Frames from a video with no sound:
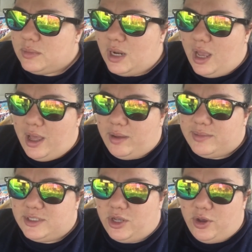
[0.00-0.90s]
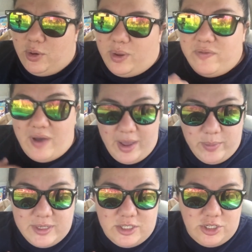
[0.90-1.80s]
So if I
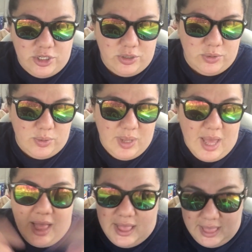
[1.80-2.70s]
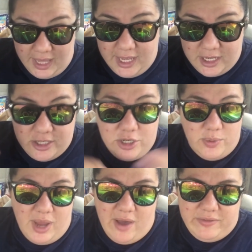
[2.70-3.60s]
was to link
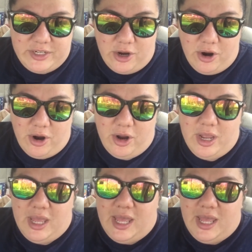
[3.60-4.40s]
to an avatar,